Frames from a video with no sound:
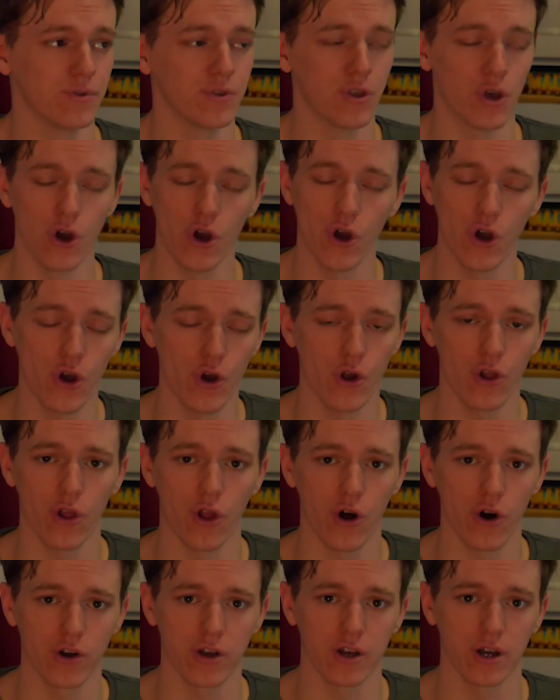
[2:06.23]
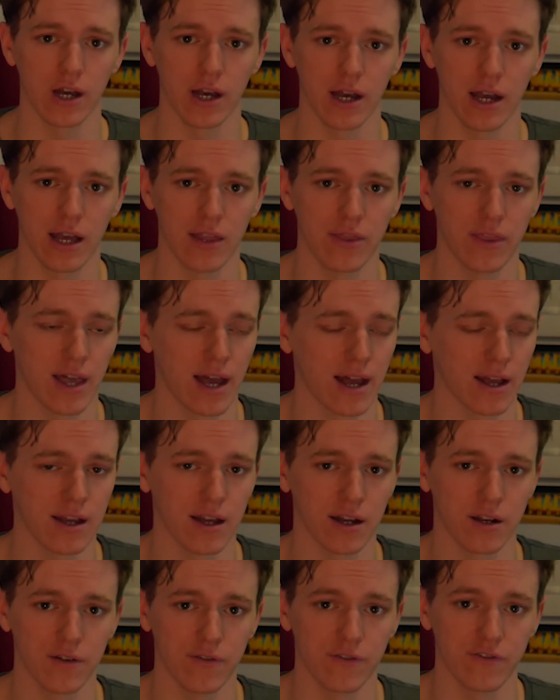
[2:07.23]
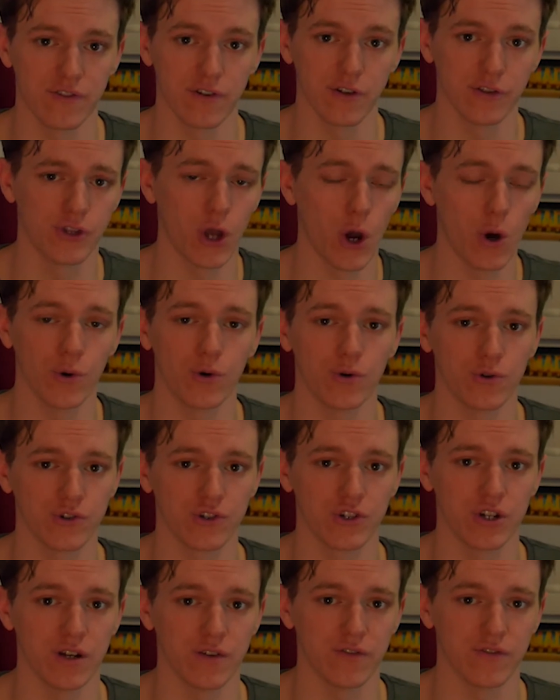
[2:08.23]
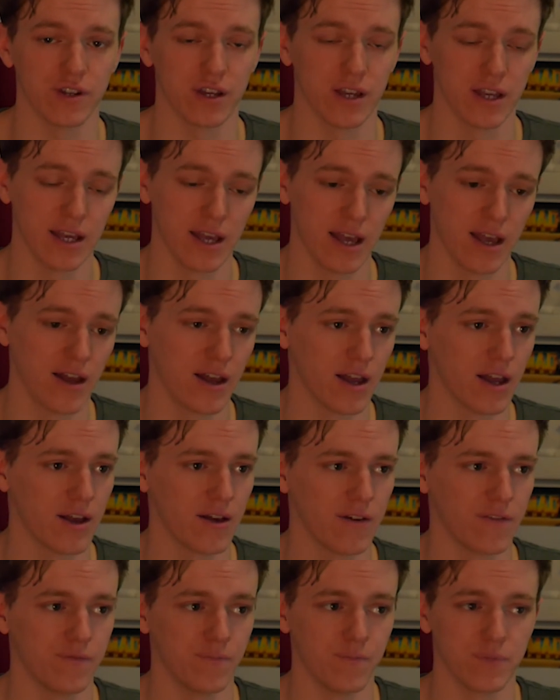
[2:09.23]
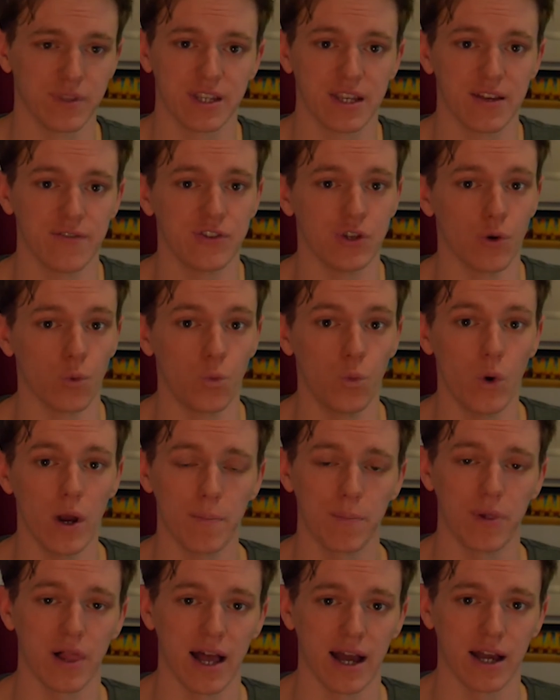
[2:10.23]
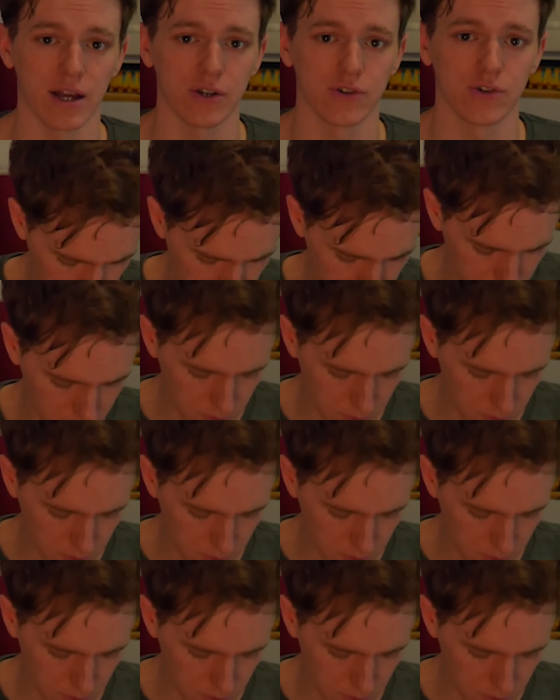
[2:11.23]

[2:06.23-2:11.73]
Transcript: the Hurt Locker, and that kind of tonal shift gives you whiplash.